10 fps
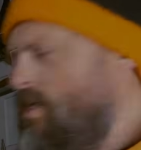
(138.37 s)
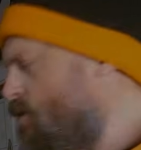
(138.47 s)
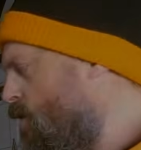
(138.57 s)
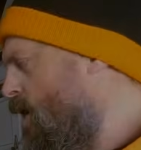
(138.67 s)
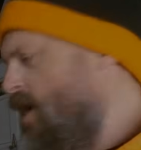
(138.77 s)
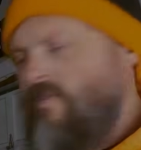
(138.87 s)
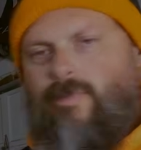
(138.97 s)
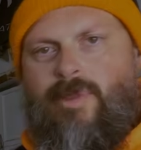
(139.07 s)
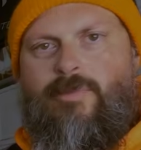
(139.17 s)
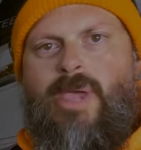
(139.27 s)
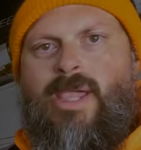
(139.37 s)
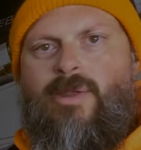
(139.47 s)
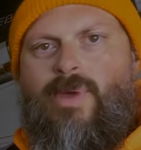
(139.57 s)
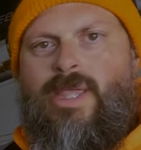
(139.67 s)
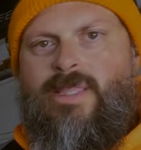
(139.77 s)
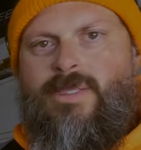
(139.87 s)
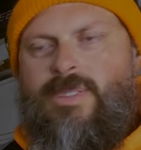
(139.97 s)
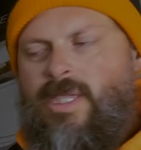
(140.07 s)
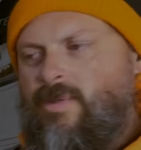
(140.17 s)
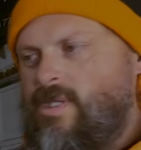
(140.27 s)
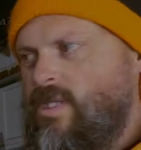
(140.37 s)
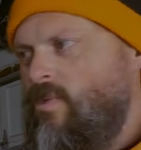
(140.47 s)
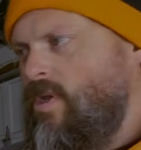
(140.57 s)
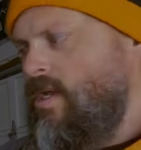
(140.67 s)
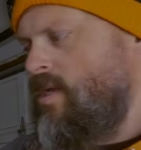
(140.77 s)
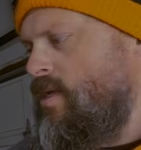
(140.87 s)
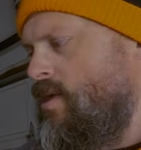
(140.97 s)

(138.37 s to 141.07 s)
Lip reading: That's why I haven't been pecking away at this thing, because I want to